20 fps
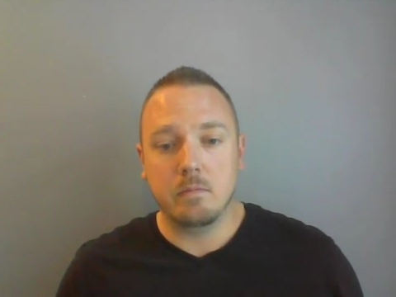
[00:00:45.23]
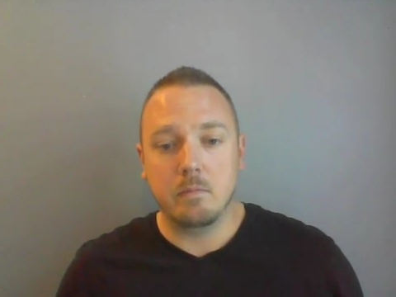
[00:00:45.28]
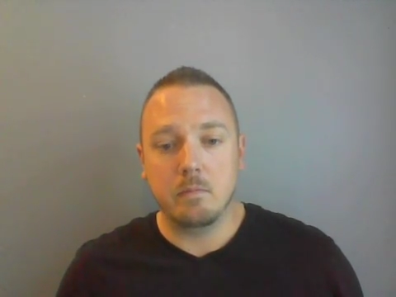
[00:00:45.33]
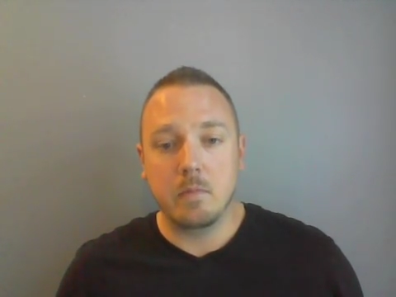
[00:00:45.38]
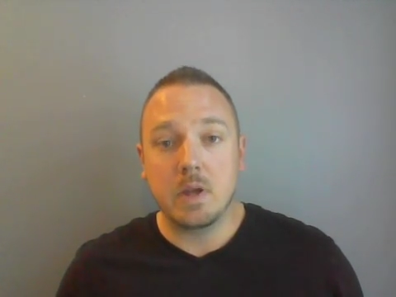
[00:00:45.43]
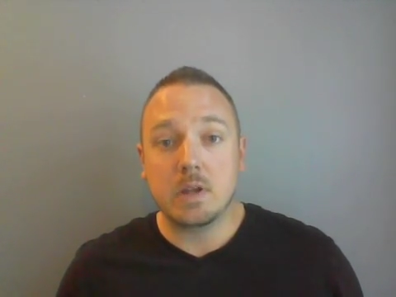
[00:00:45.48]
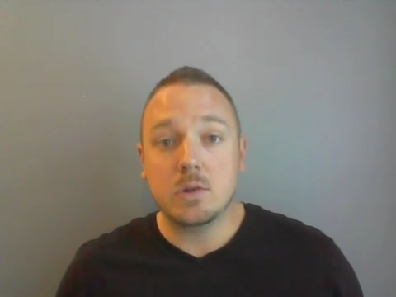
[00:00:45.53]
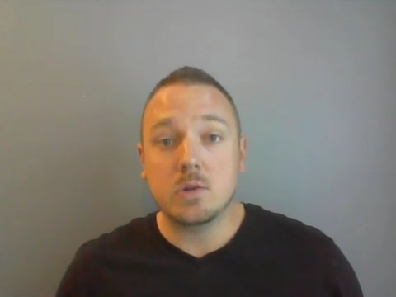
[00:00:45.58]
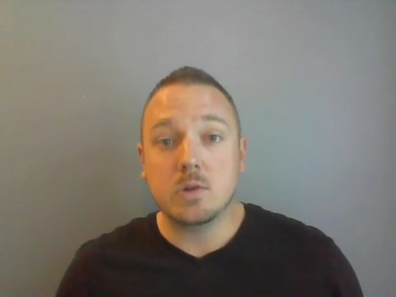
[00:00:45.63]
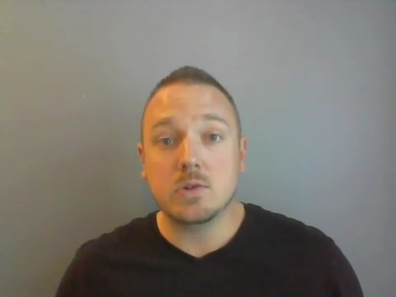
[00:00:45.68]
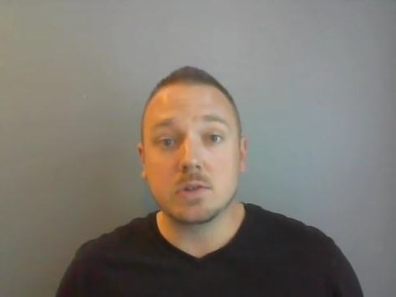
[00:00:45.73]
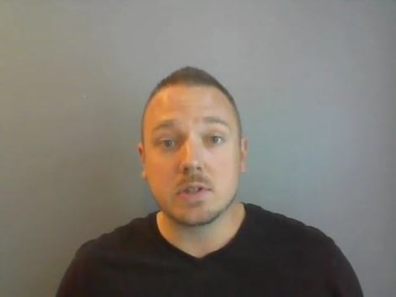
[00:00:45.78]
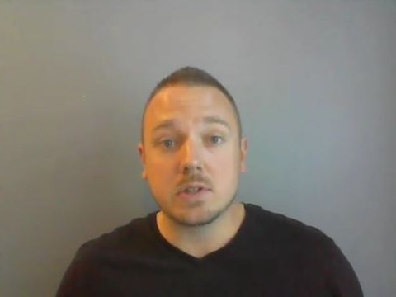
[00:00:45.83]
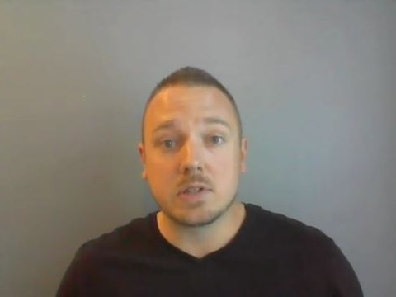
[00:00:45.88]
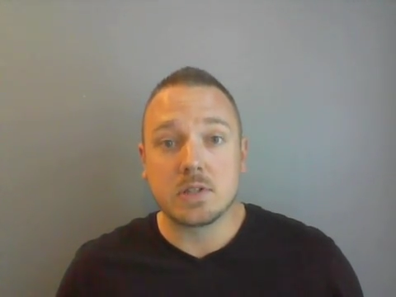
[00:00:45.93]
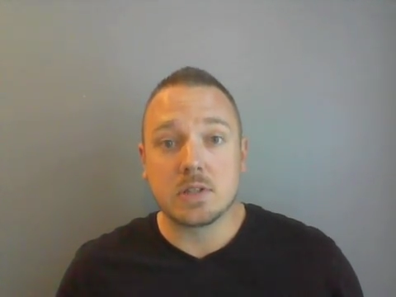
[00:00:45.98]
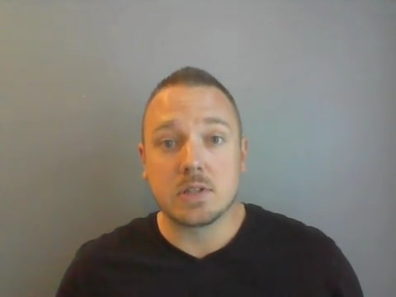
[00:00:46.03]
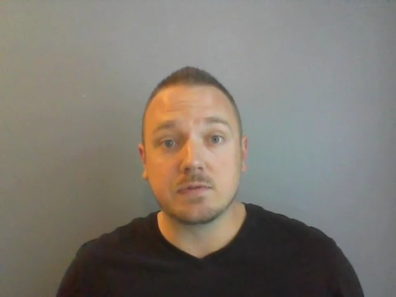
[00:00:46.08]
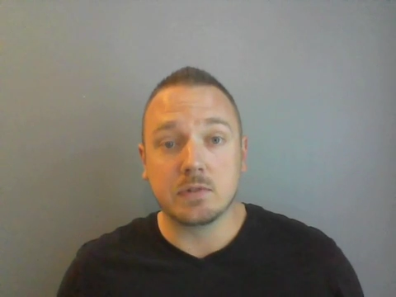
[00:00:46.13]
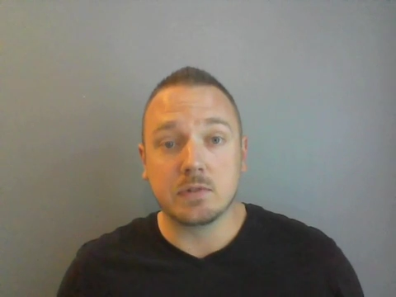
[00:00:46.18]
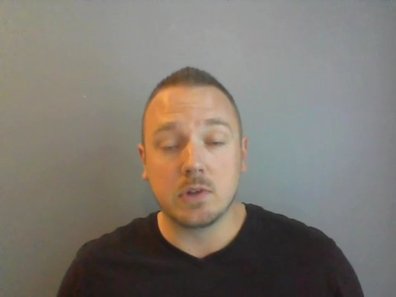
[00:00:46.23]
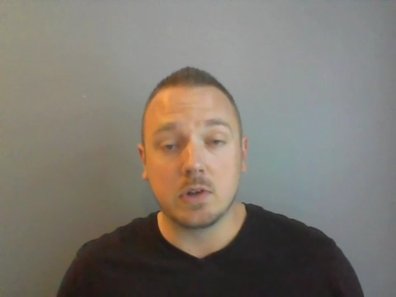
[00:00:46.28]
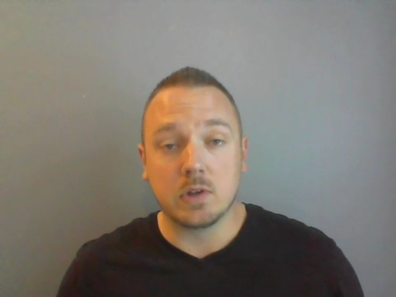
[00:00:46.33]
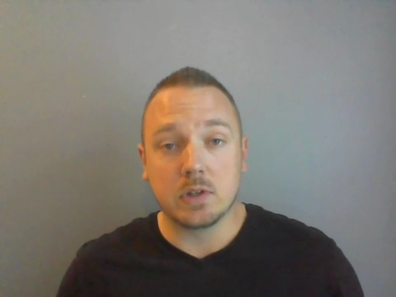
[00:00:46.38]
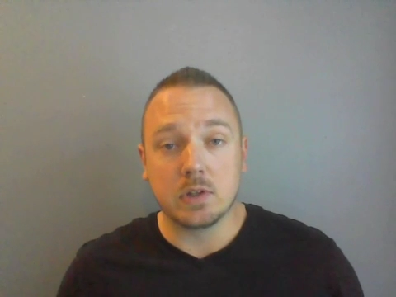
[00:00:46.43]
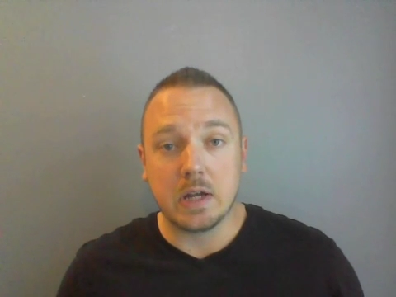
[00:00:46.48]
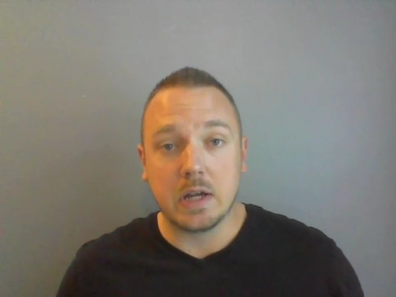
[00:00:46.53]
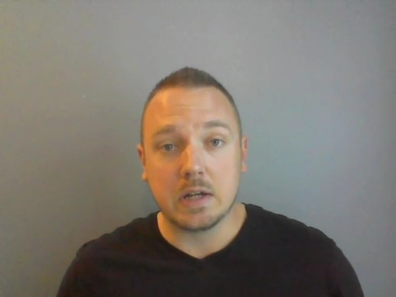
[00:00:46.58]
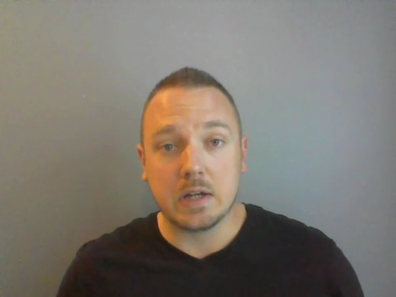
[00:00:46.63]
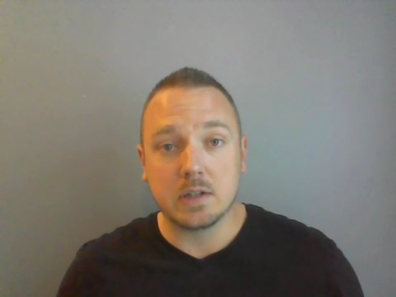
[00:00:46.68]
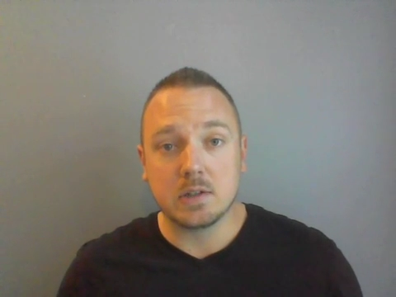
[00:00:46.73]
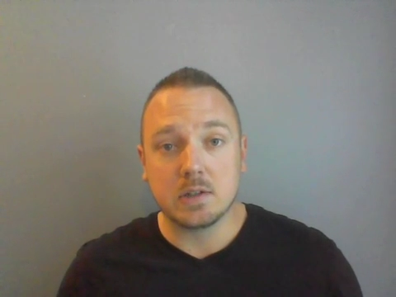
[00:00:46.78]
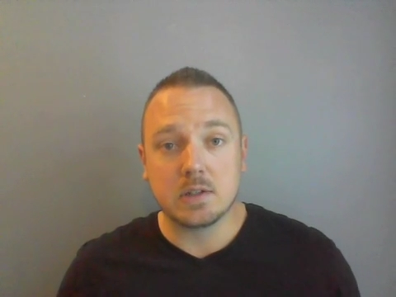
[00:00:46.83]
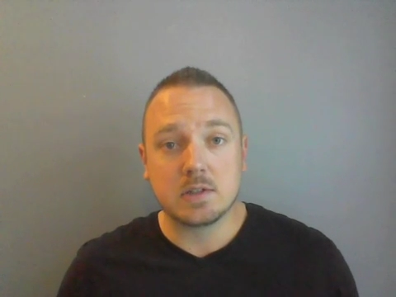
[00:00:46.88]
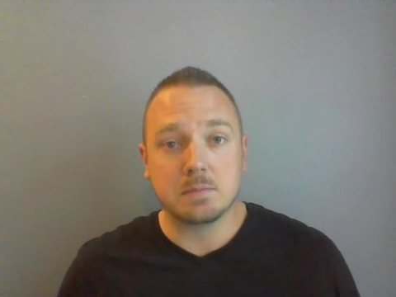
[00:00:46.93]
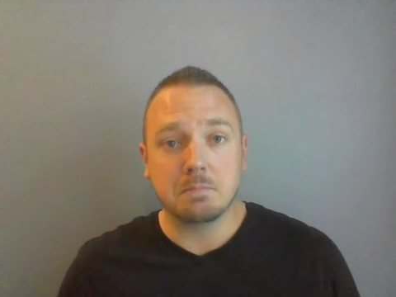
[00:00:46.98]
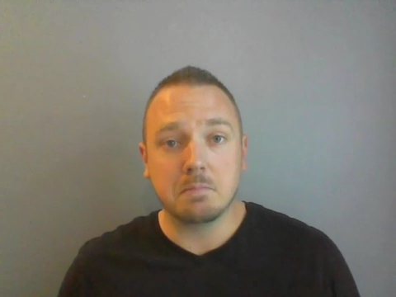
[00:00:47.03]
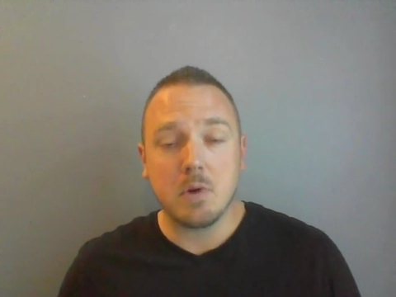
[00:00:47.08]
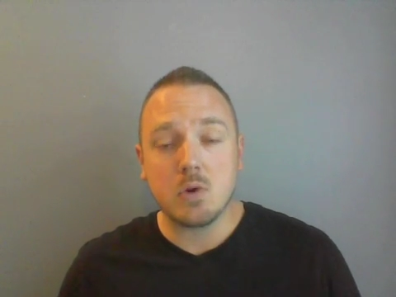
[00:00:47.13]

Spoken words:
make you successful online. It's